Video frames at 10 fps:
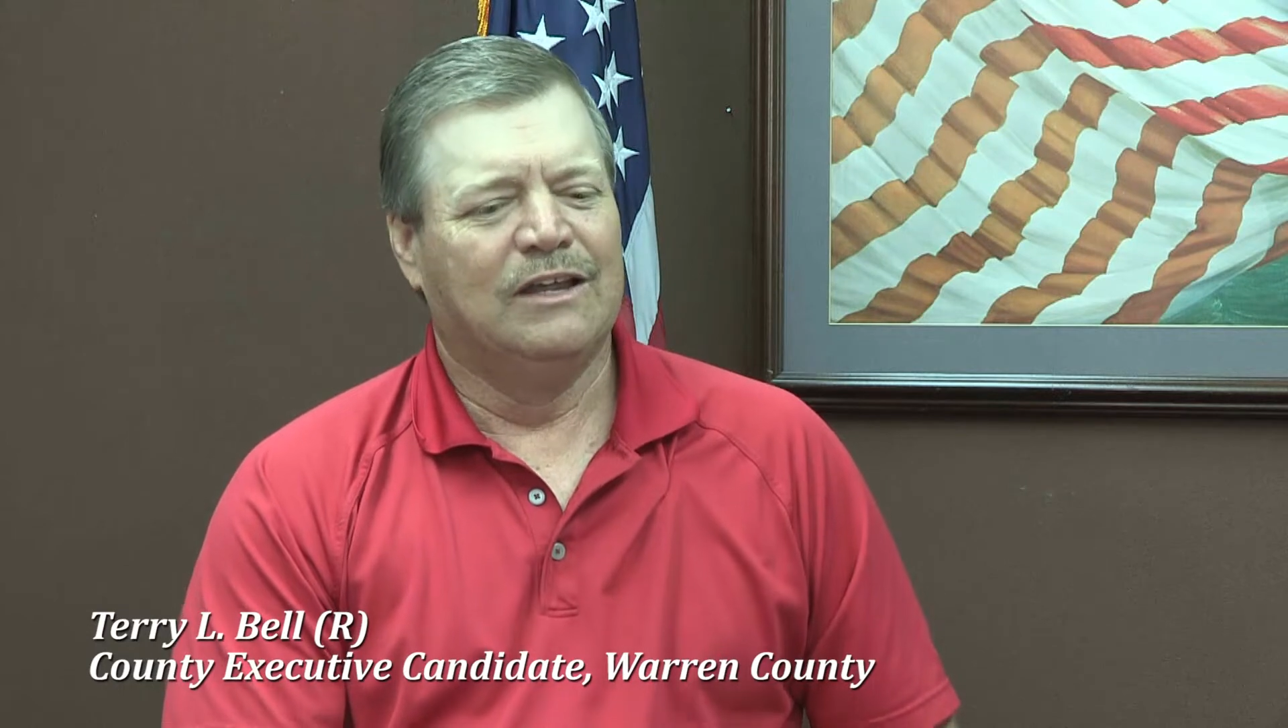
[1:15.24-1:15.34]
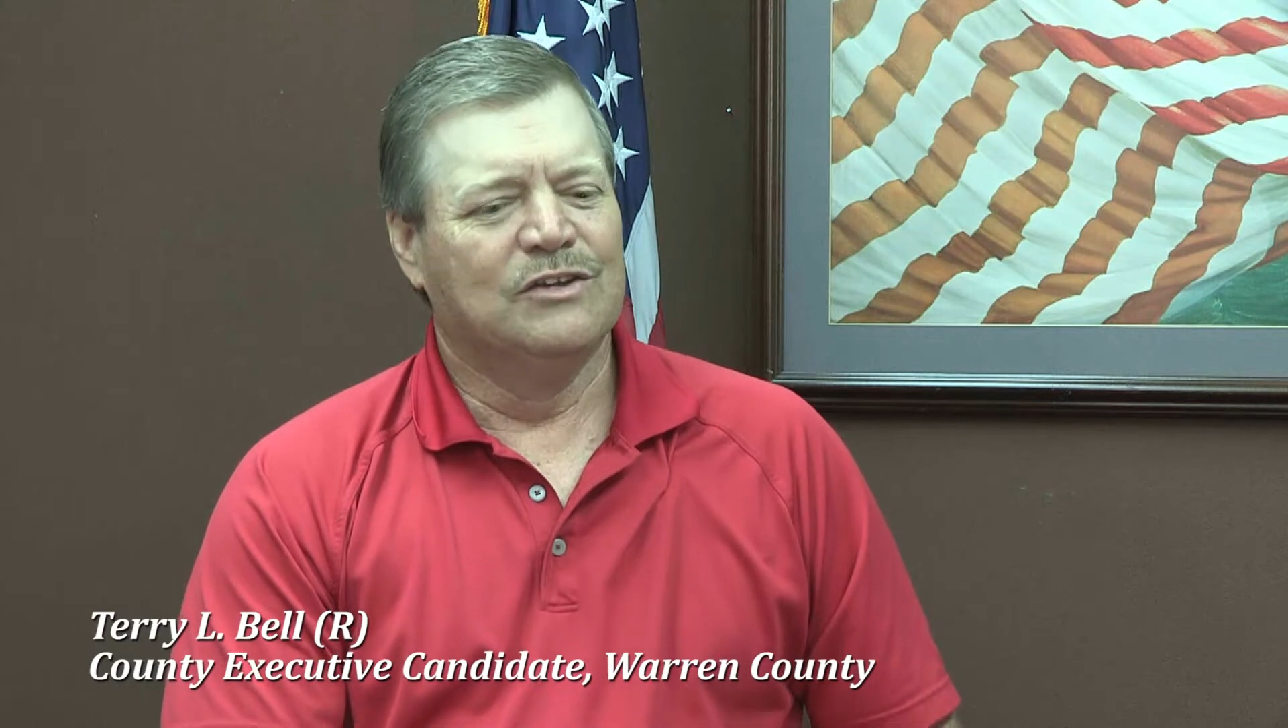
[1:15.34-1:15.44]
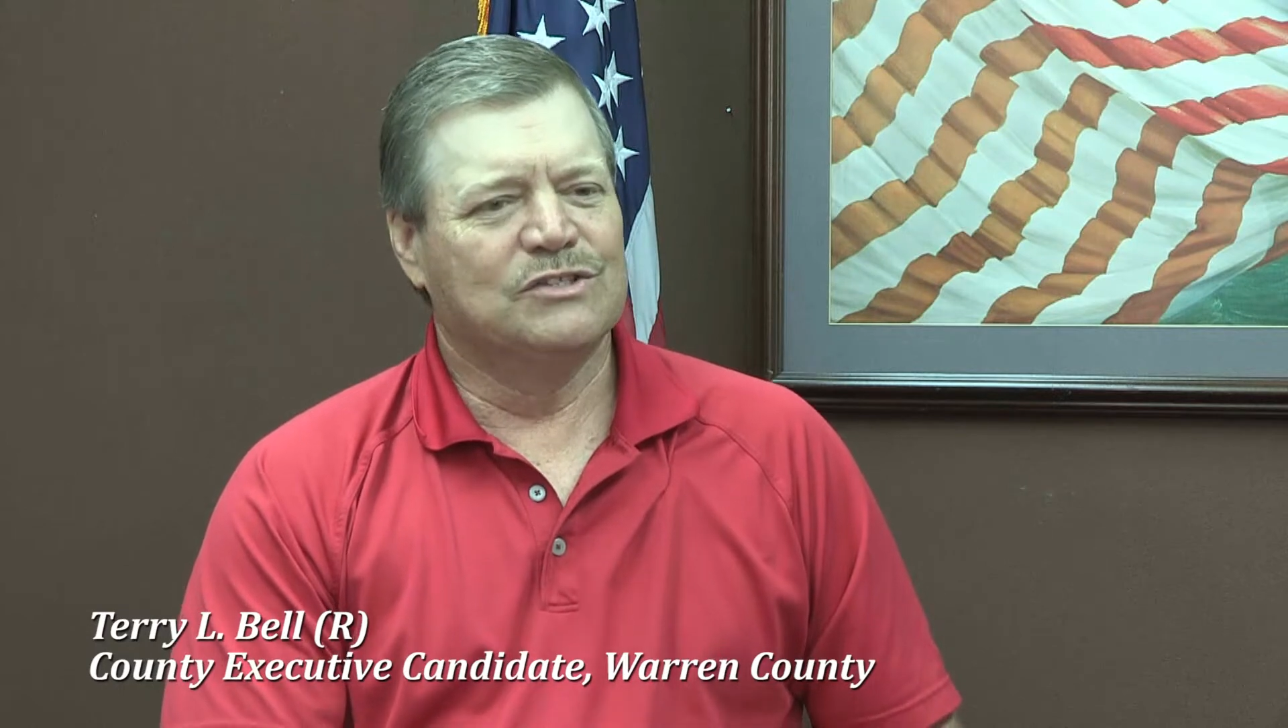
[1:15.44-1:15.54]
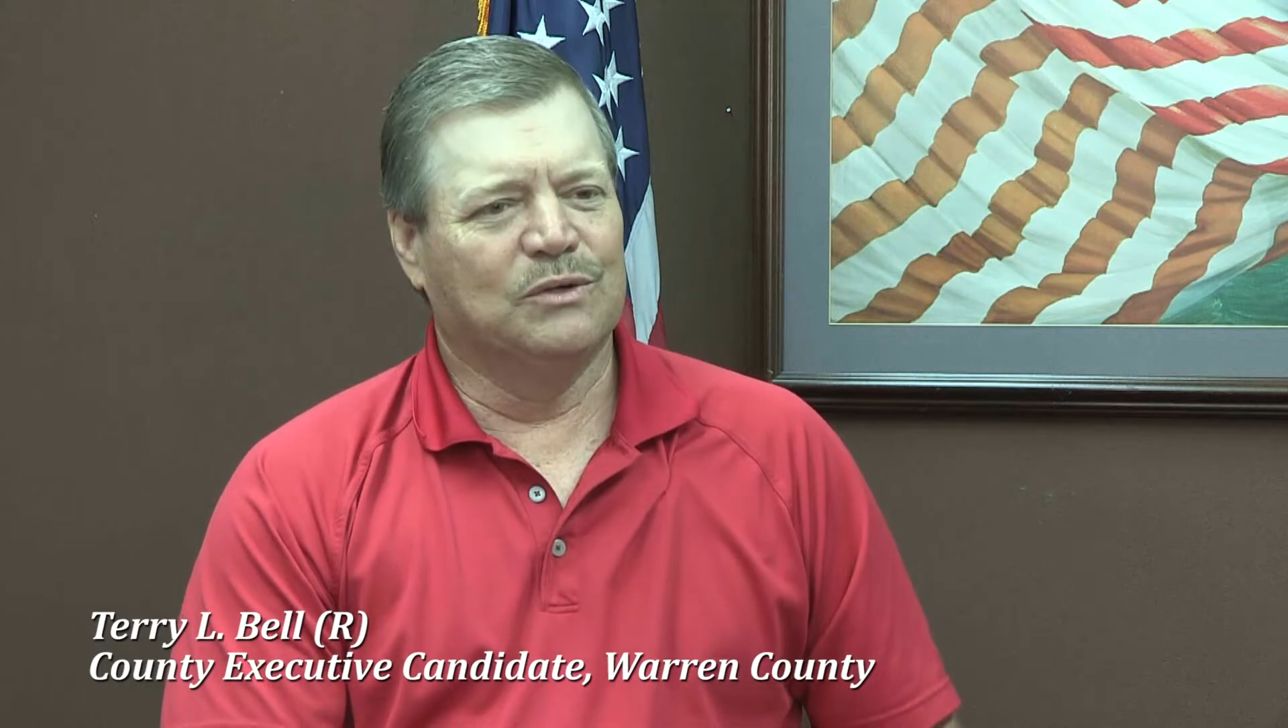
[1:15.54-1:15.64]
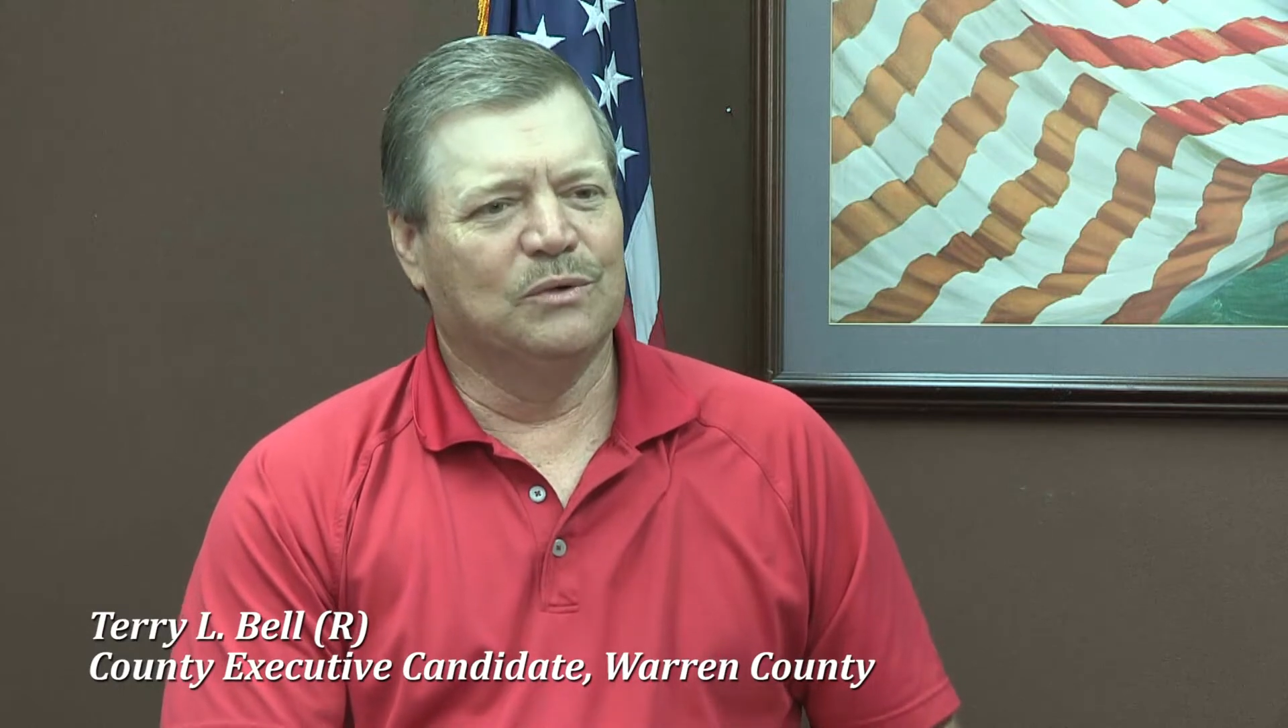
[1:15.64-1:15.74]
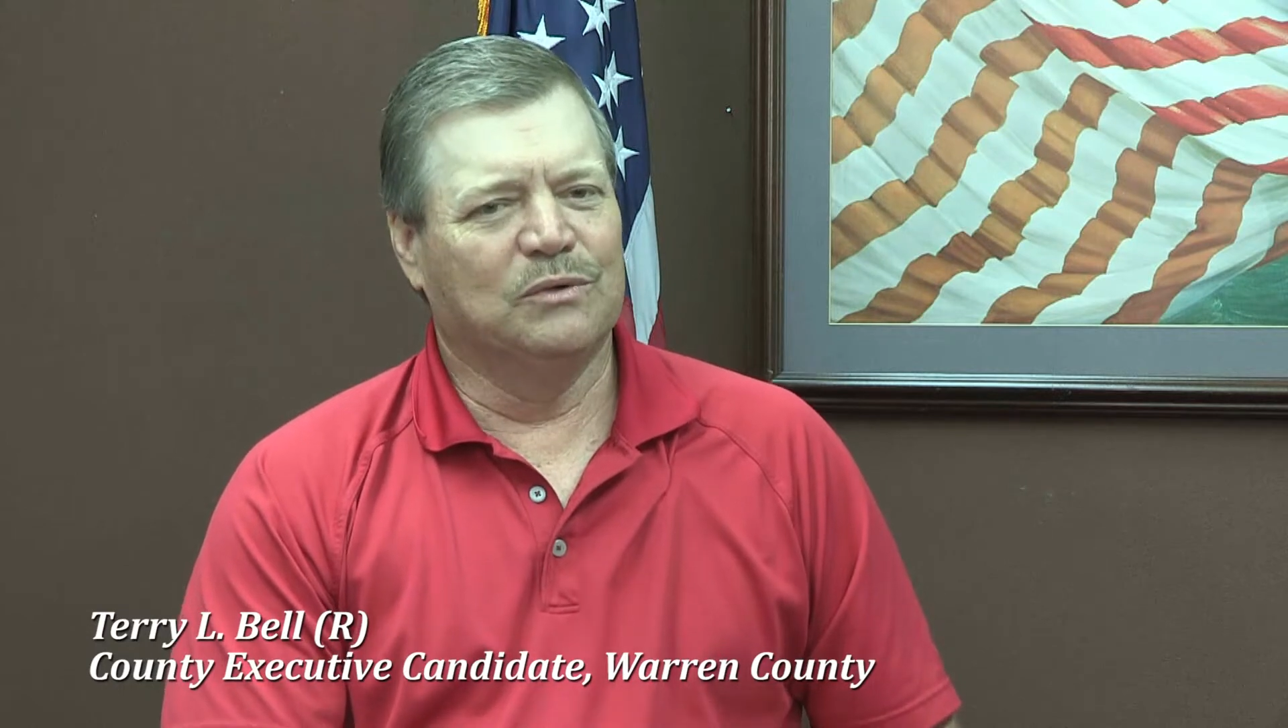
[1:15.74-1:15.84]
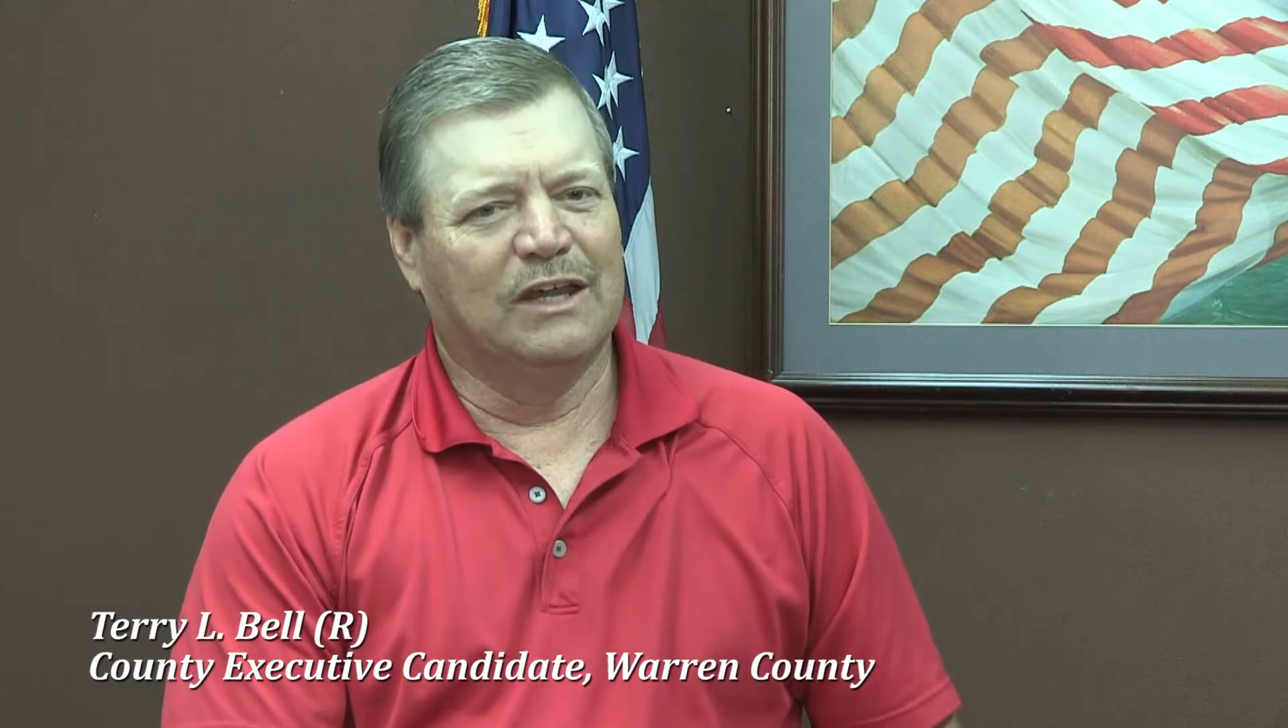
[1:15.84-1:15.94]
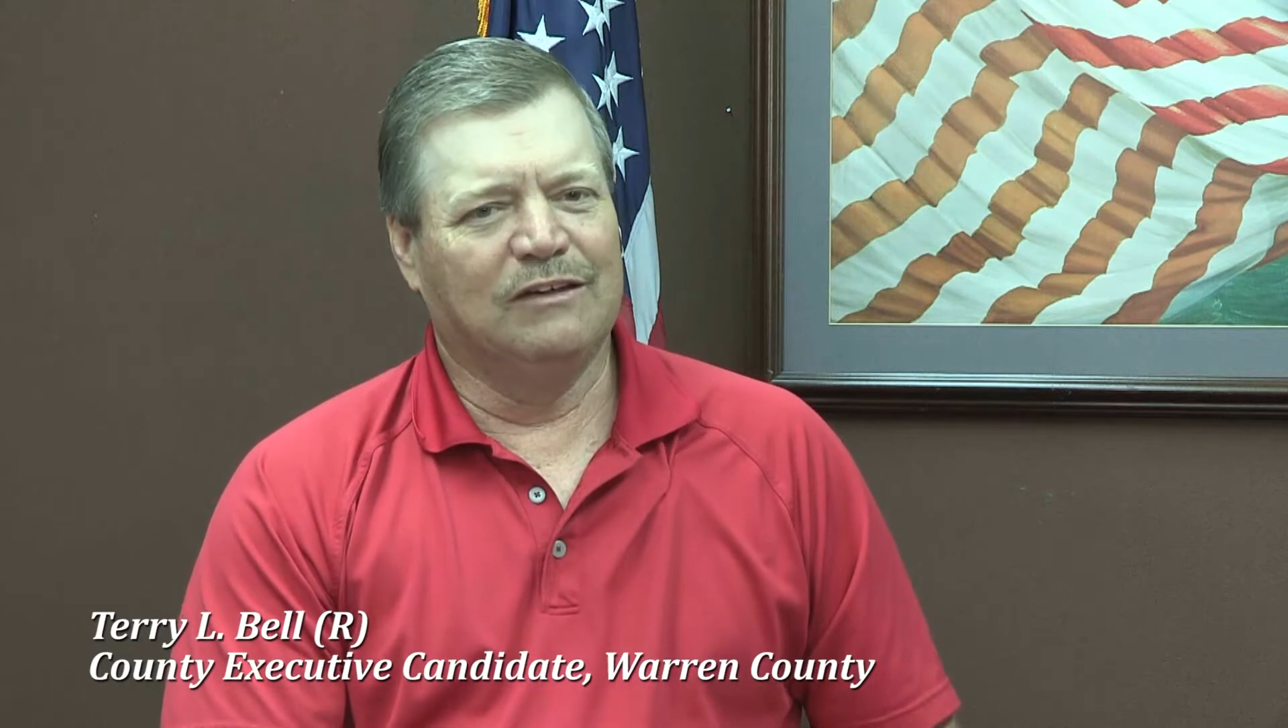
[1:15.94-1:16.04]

So